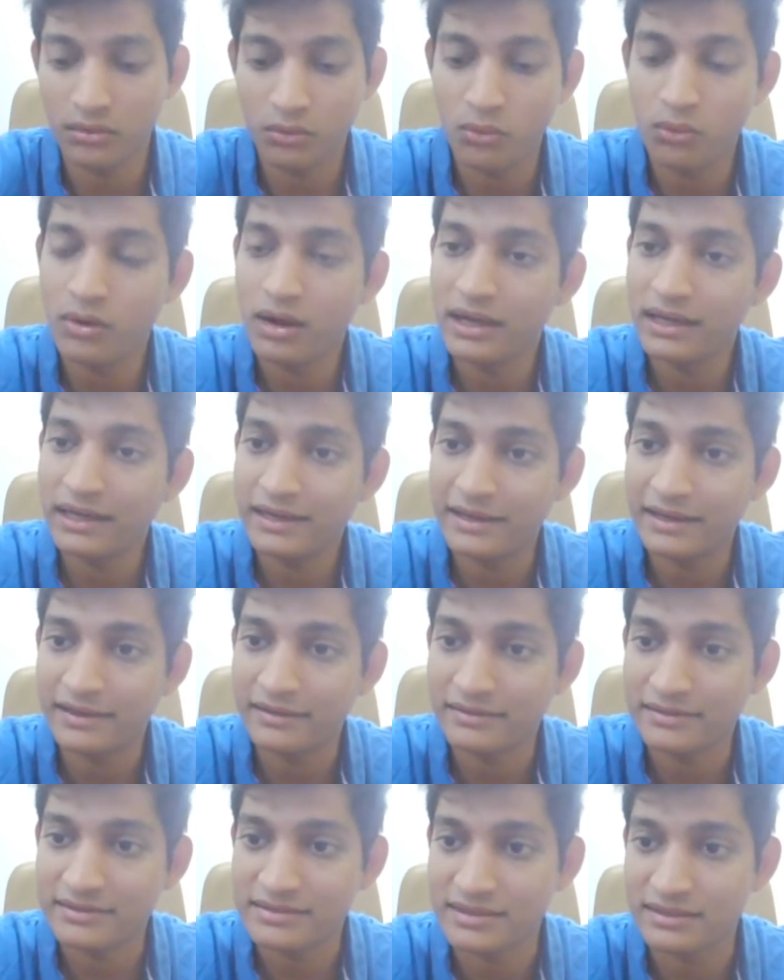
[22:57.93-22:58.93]
OI
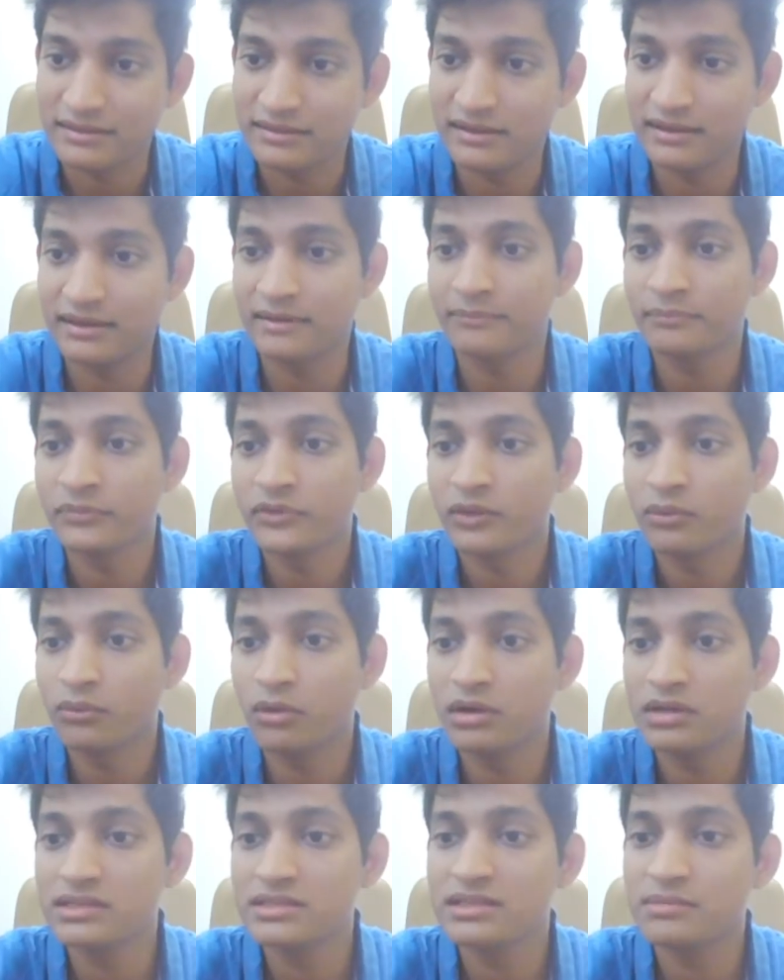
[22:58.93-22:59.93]
data signaling?
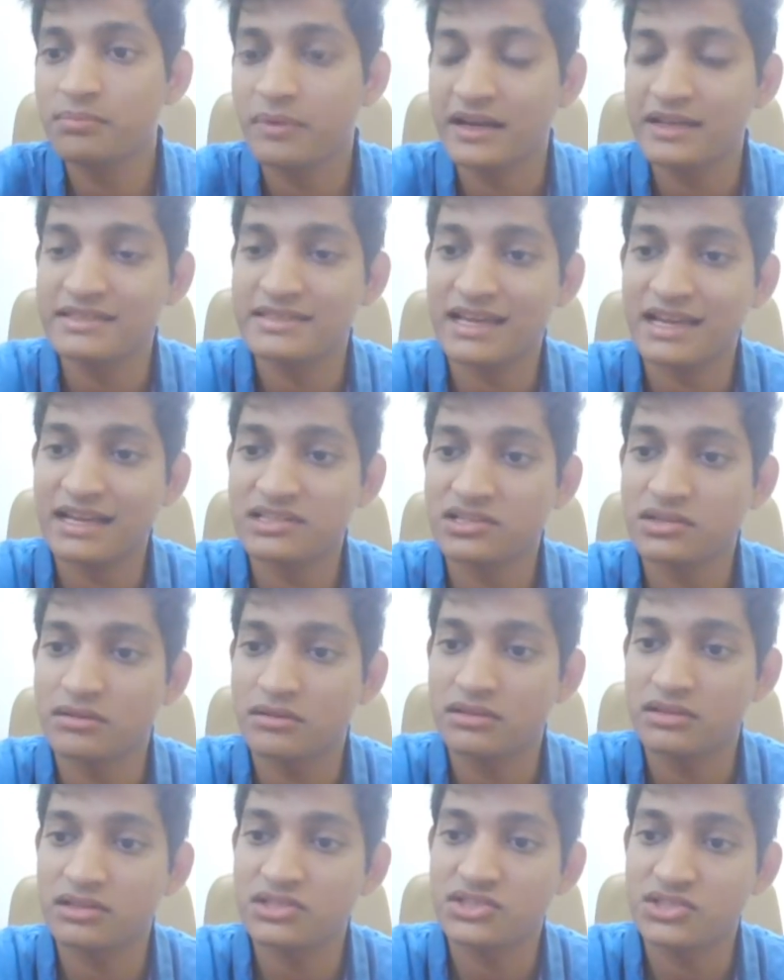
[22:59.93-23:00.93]
What is the price action
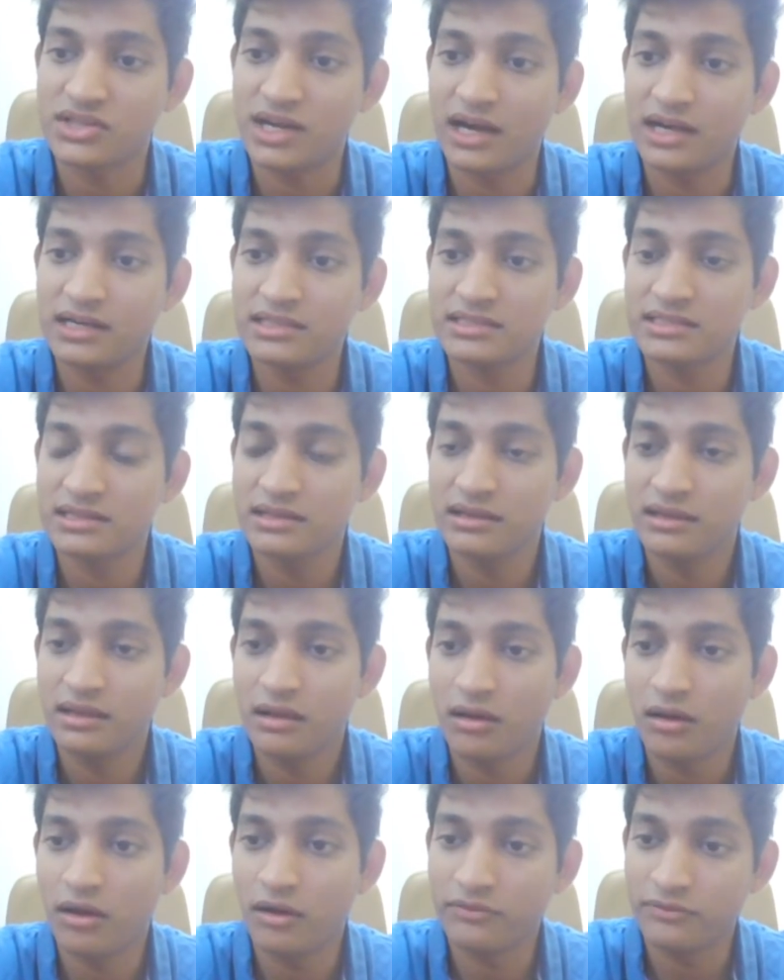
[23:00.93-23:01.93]
on the charts
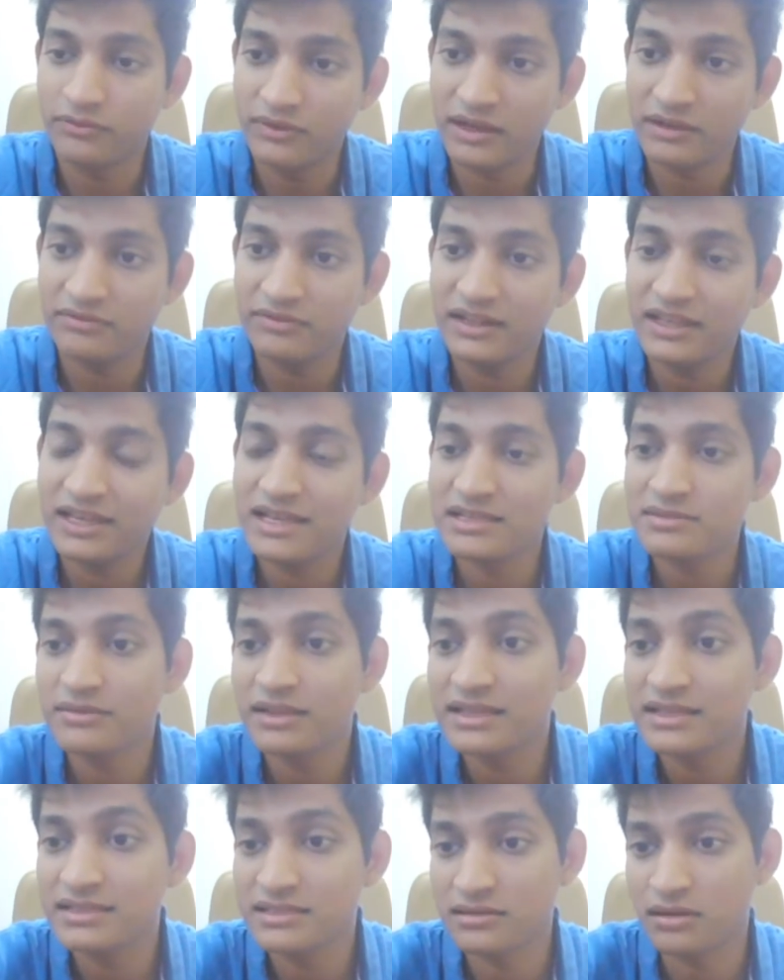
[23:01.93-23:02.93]
of Nifty as
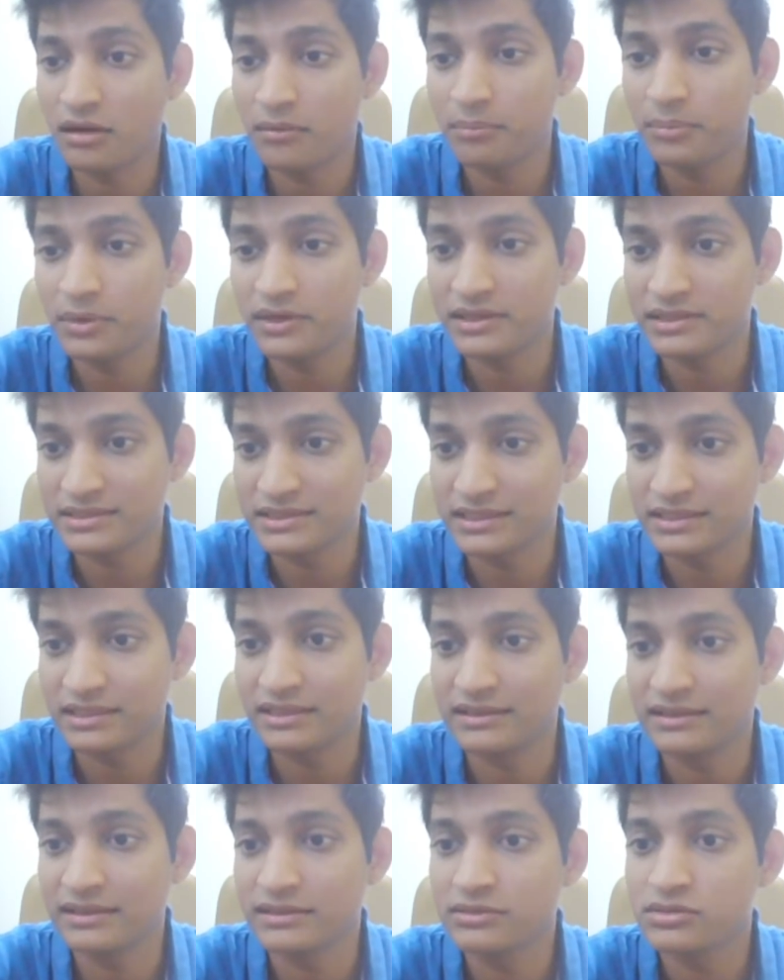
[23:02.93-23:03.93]
well as component signaling?